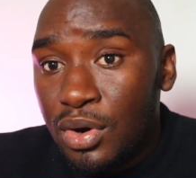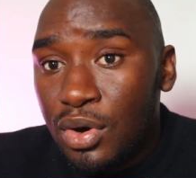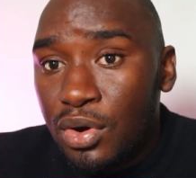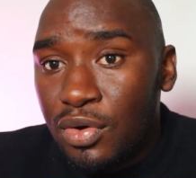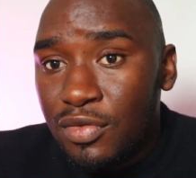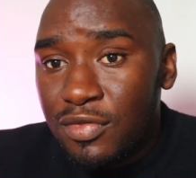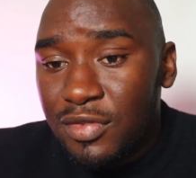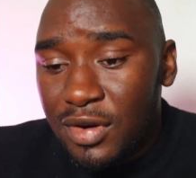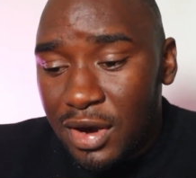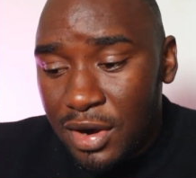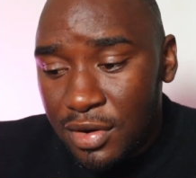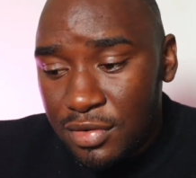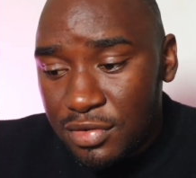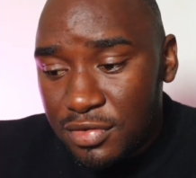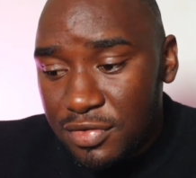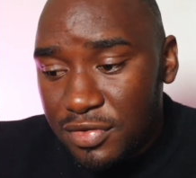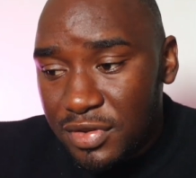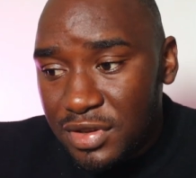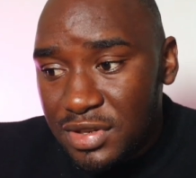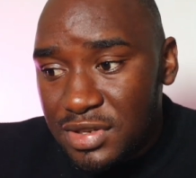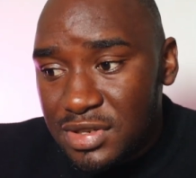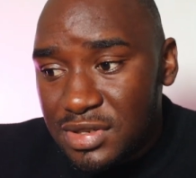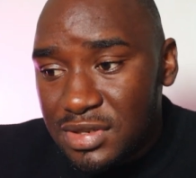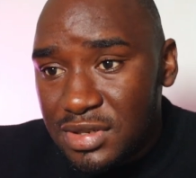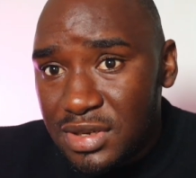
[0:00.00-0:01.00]
of
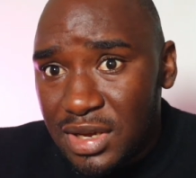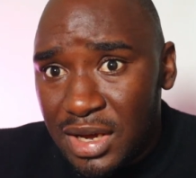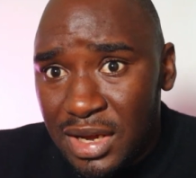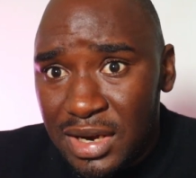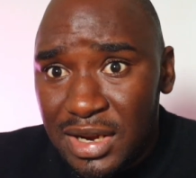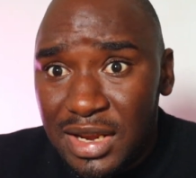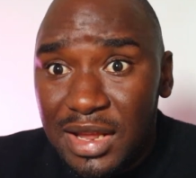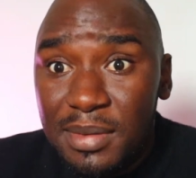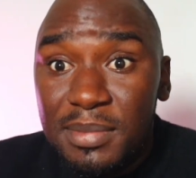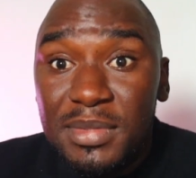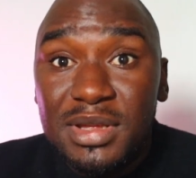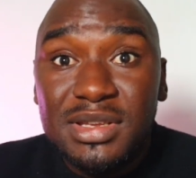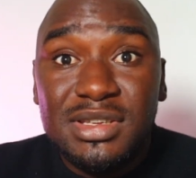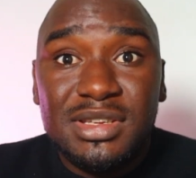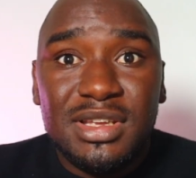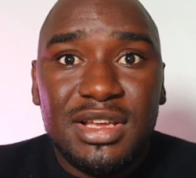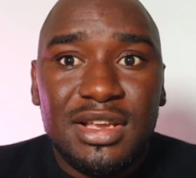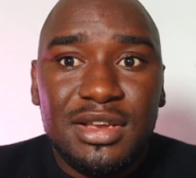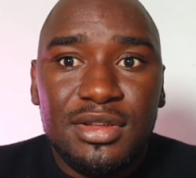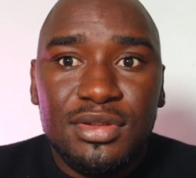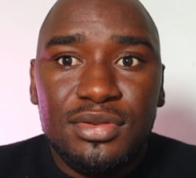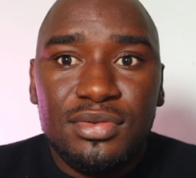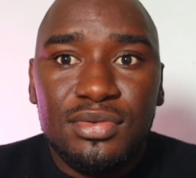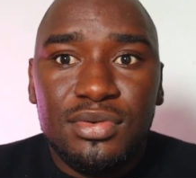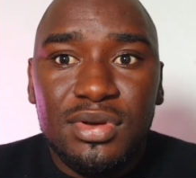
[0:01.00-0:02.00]
outfits. And let me tell
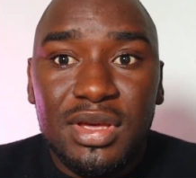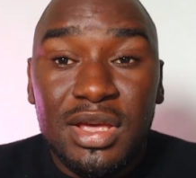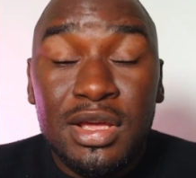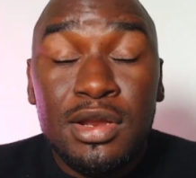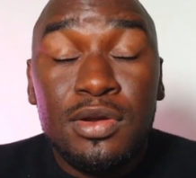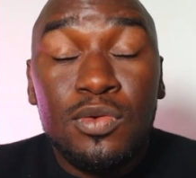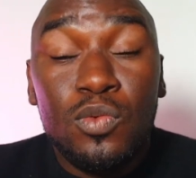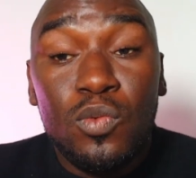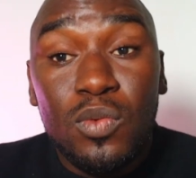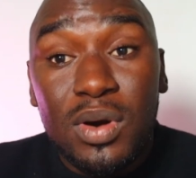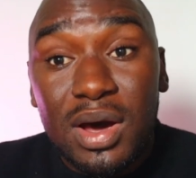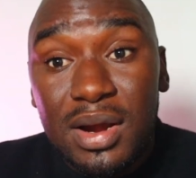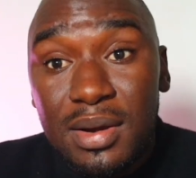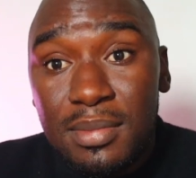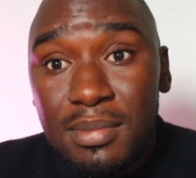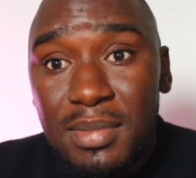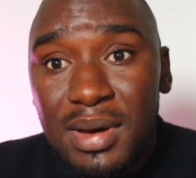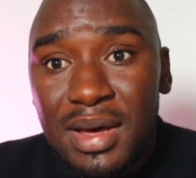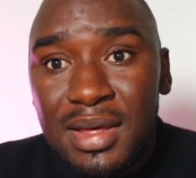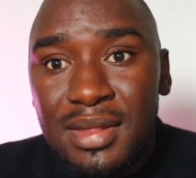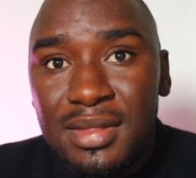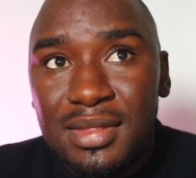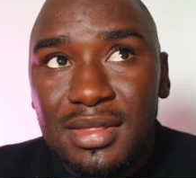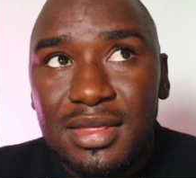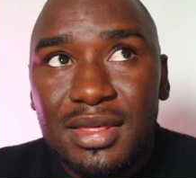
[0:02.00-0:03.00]
you, in 1
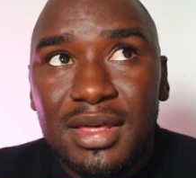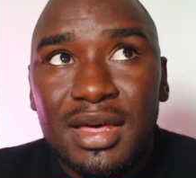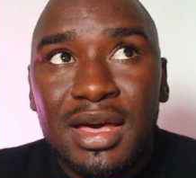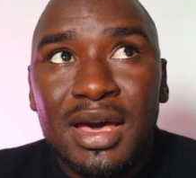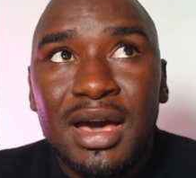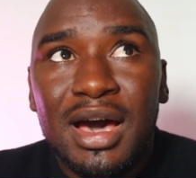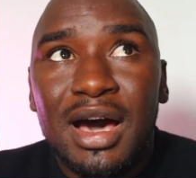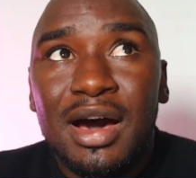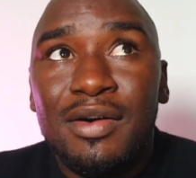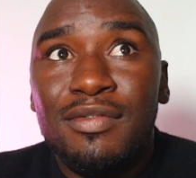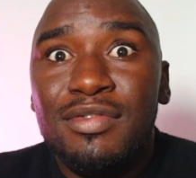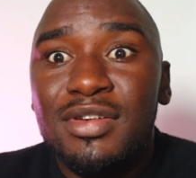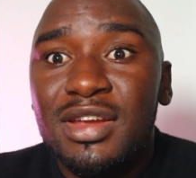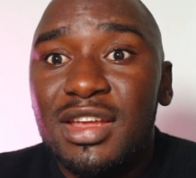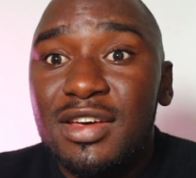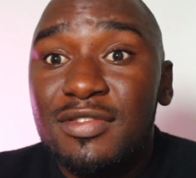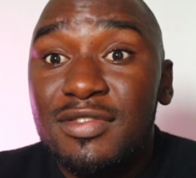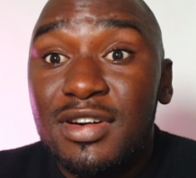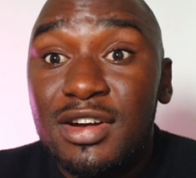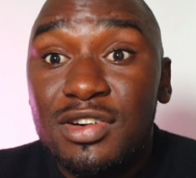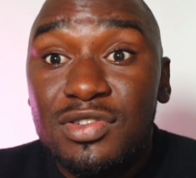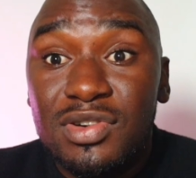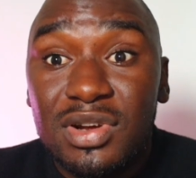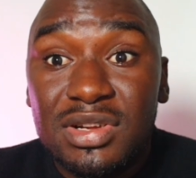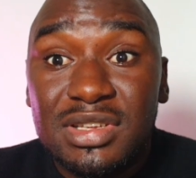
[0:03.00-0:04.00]
month, I've
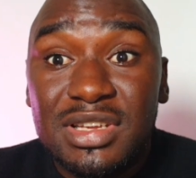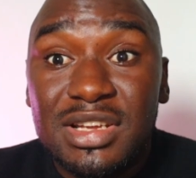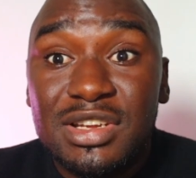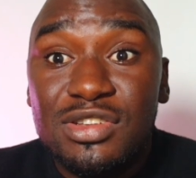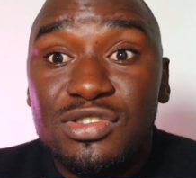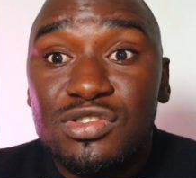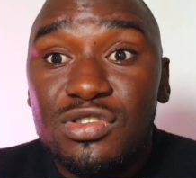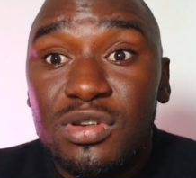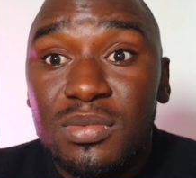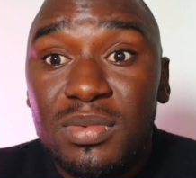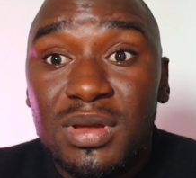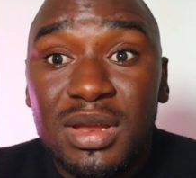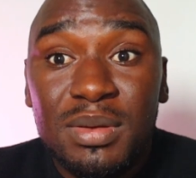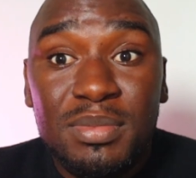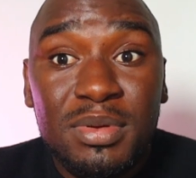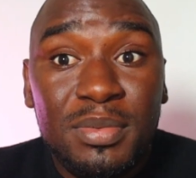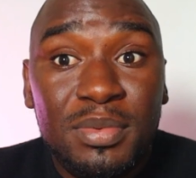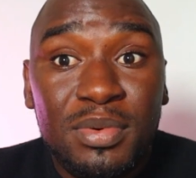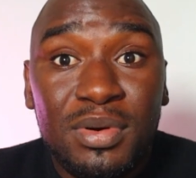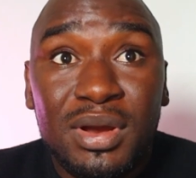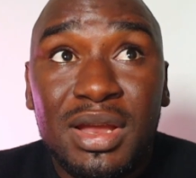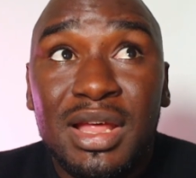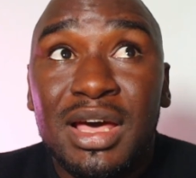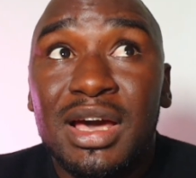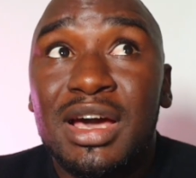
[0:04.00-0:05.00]
never attracted so many
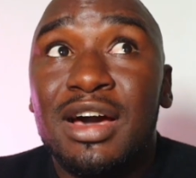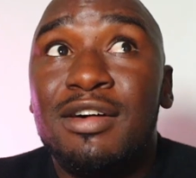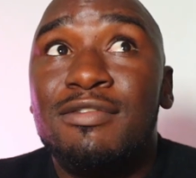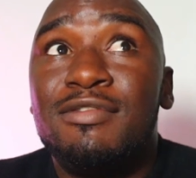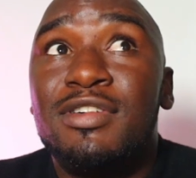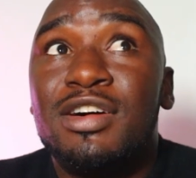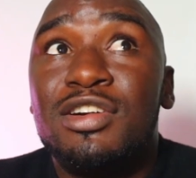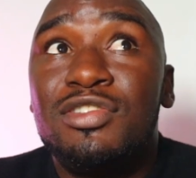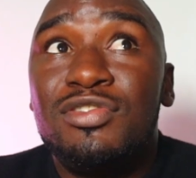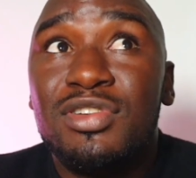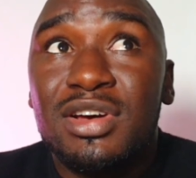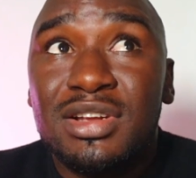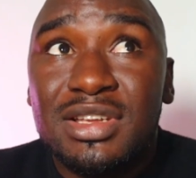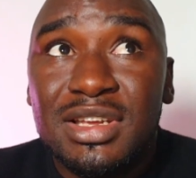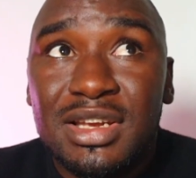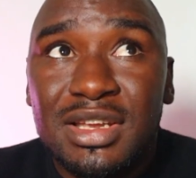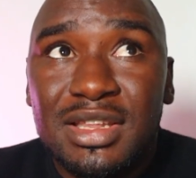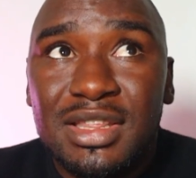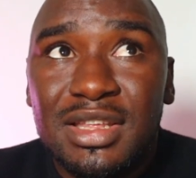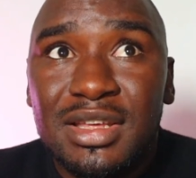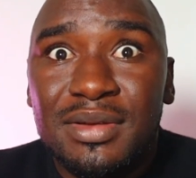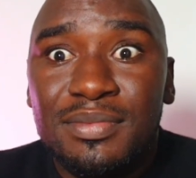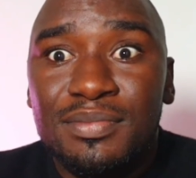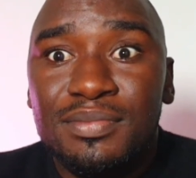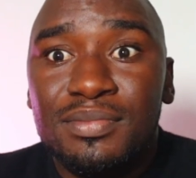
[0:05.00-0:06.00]
people like I've attracted
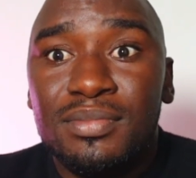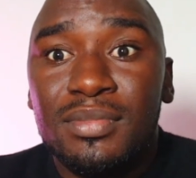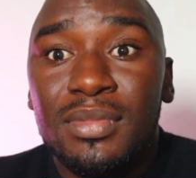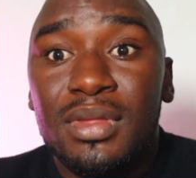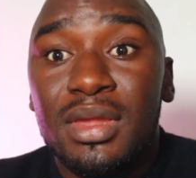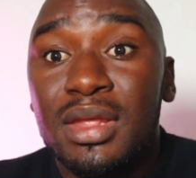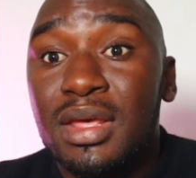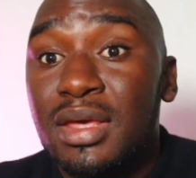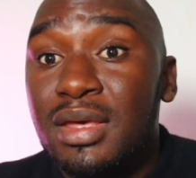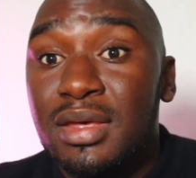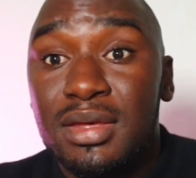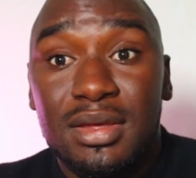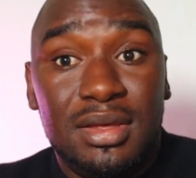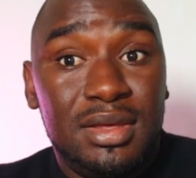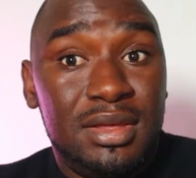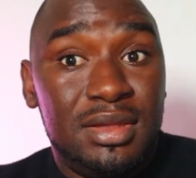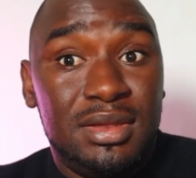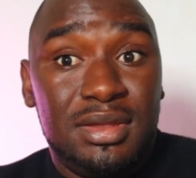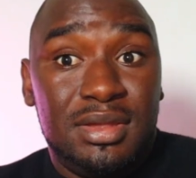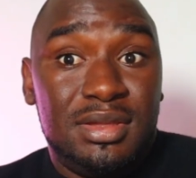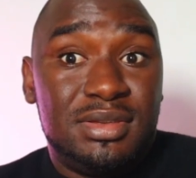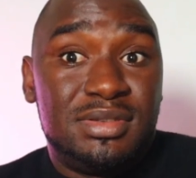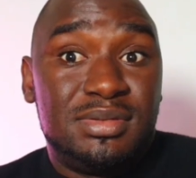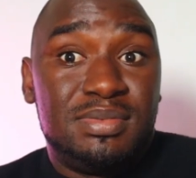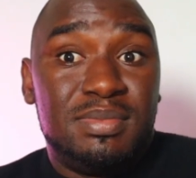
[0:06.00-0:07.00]
them
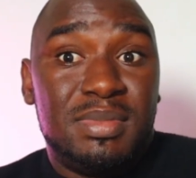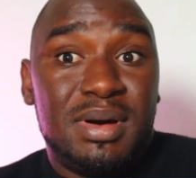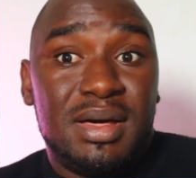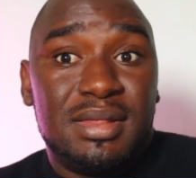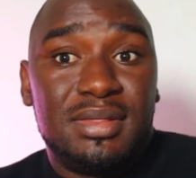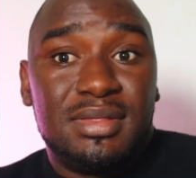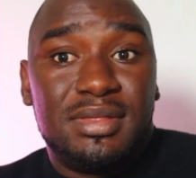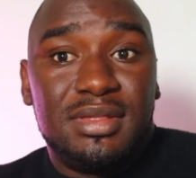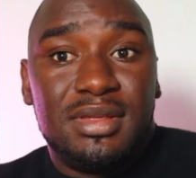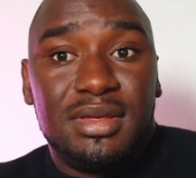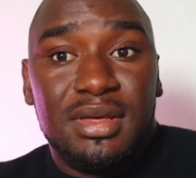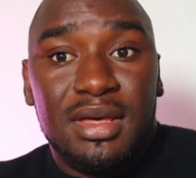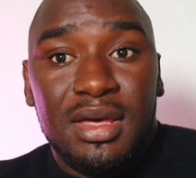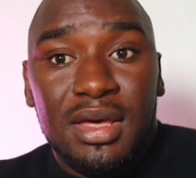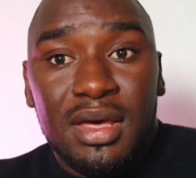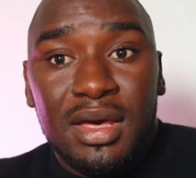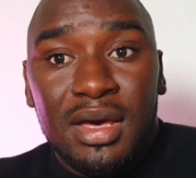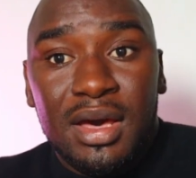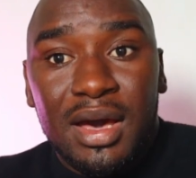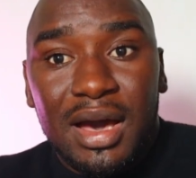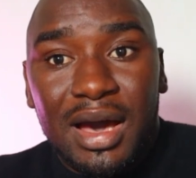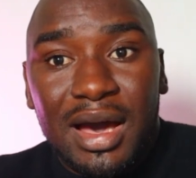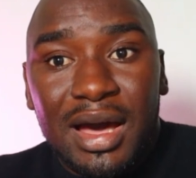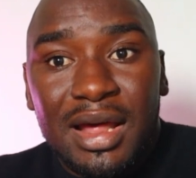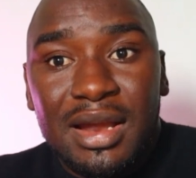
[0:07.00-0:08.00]
in this month.
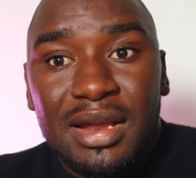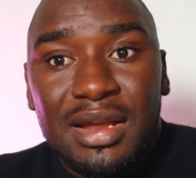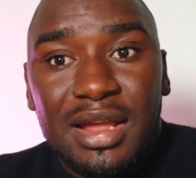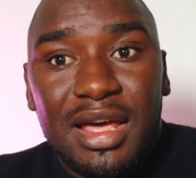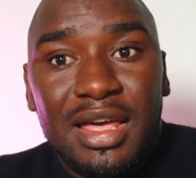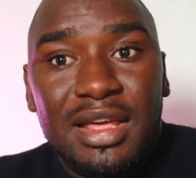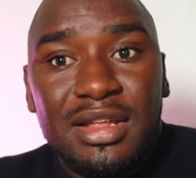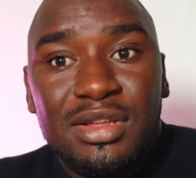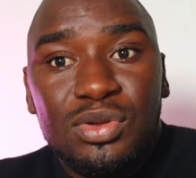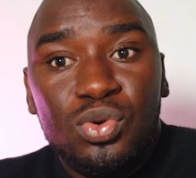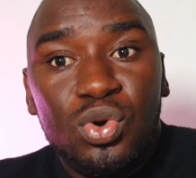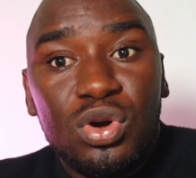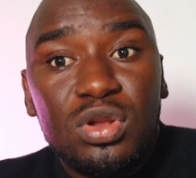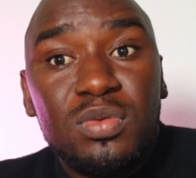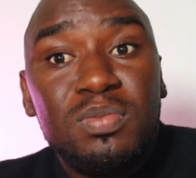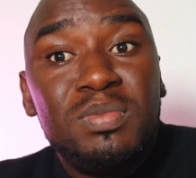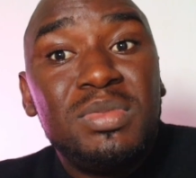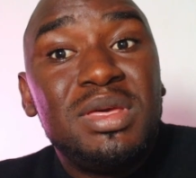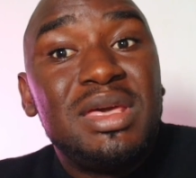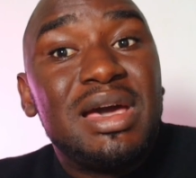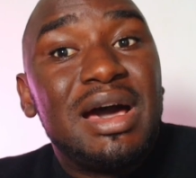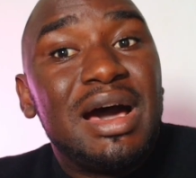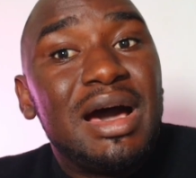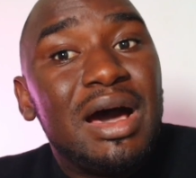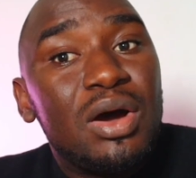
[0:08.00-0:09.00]
And it got
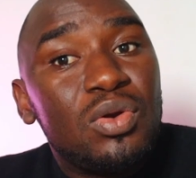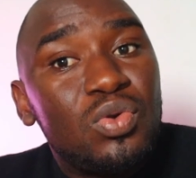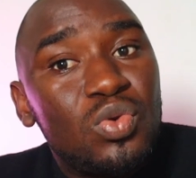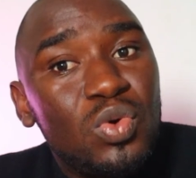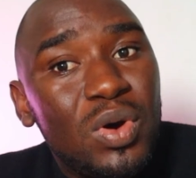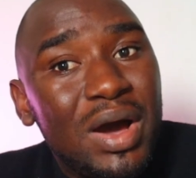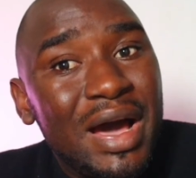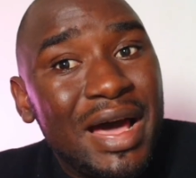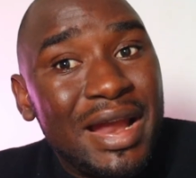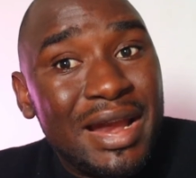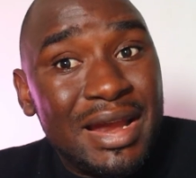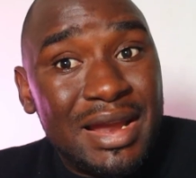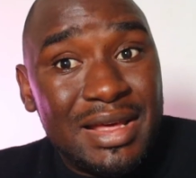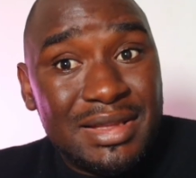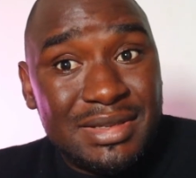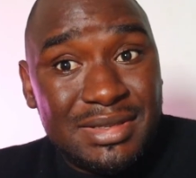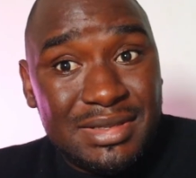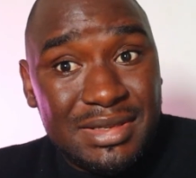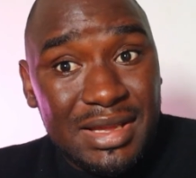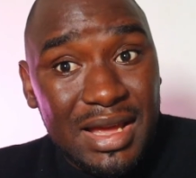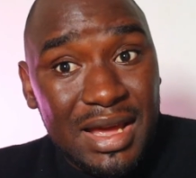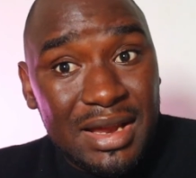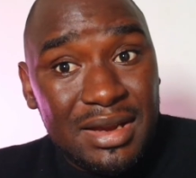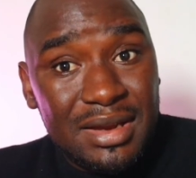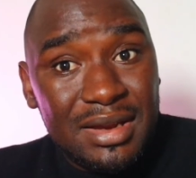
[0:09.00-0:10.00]
me to
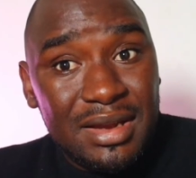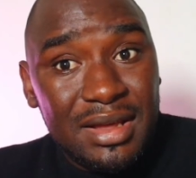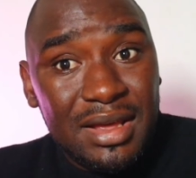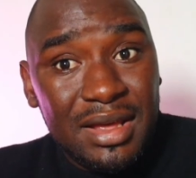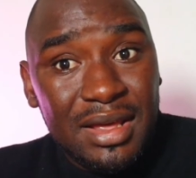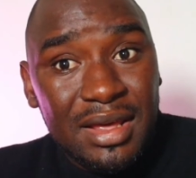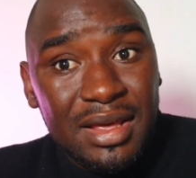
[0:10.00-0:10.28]
understand